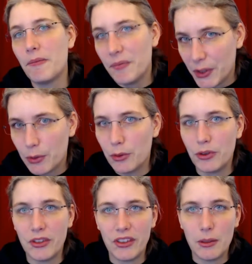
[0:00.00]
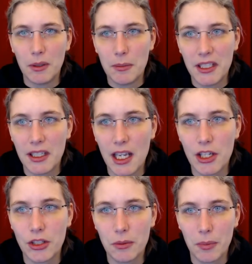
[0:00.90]
you use the C
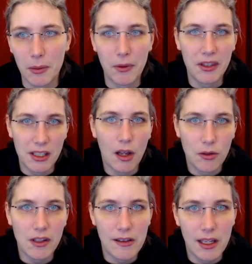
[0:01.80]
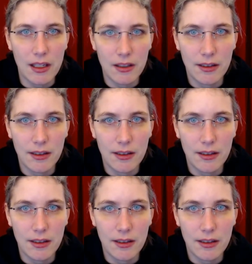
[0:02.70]
implementation, but with the downside that